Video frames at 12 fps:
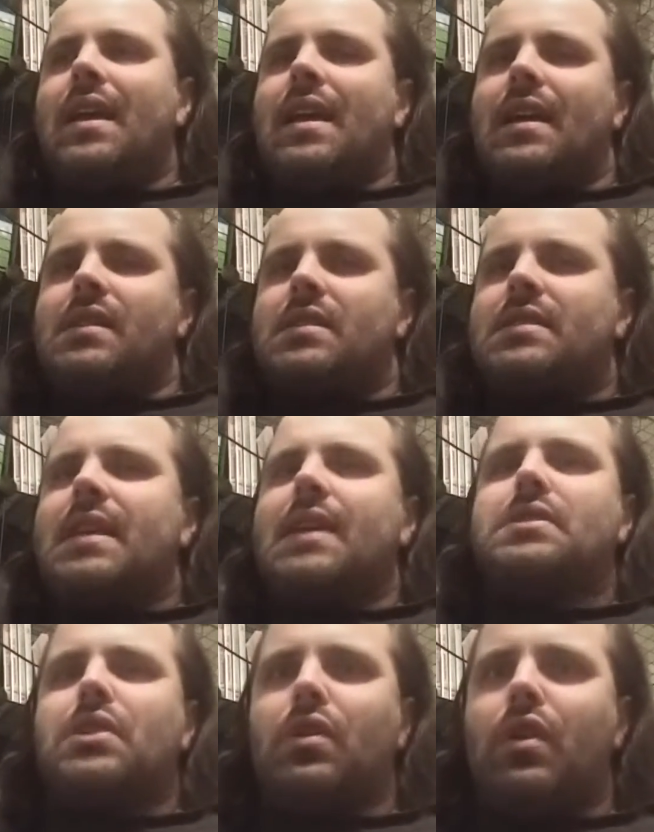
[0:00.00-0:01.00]
and it just
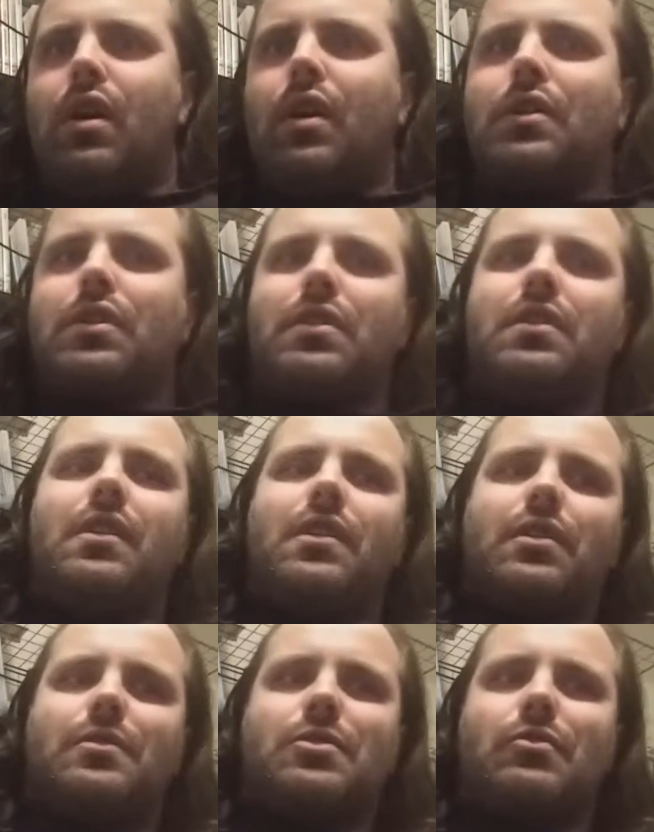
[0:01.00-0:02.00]
takes you longer
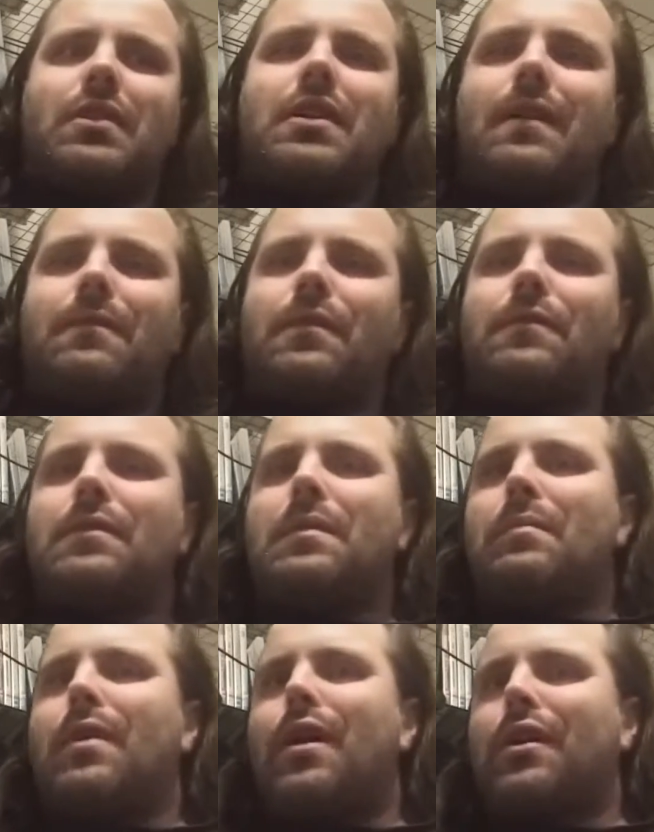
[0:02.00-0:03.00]
to recover
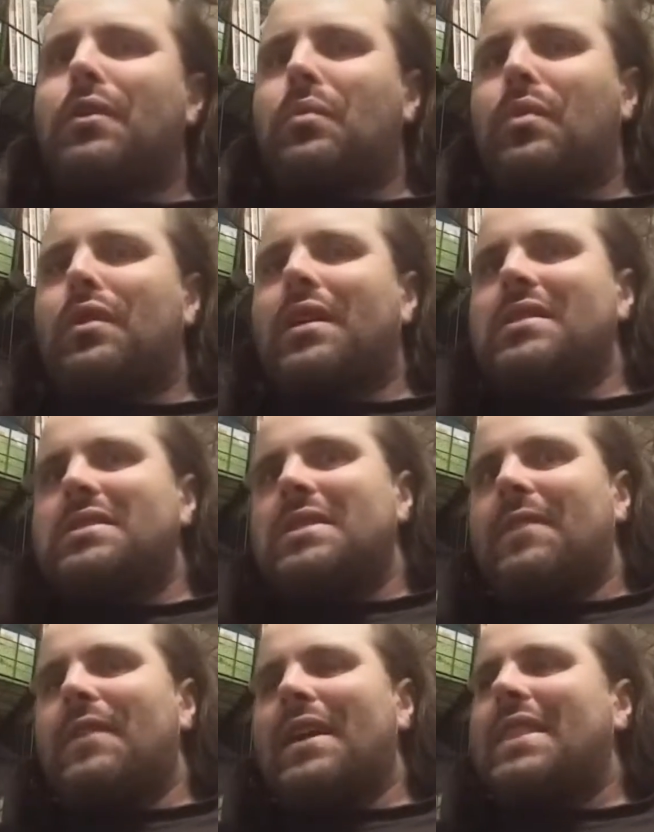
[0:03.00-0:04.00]
from hard work and
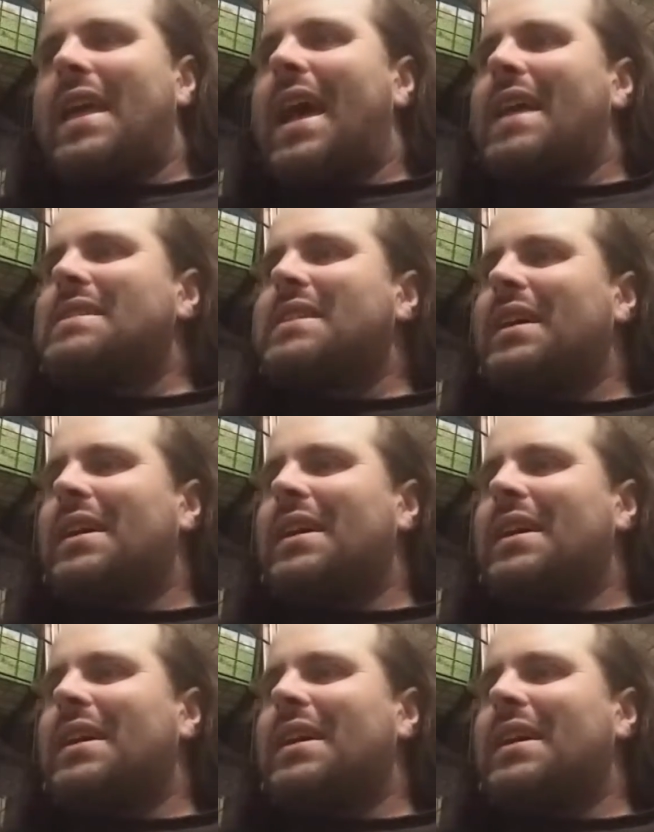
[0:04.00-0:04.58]
stuff like that.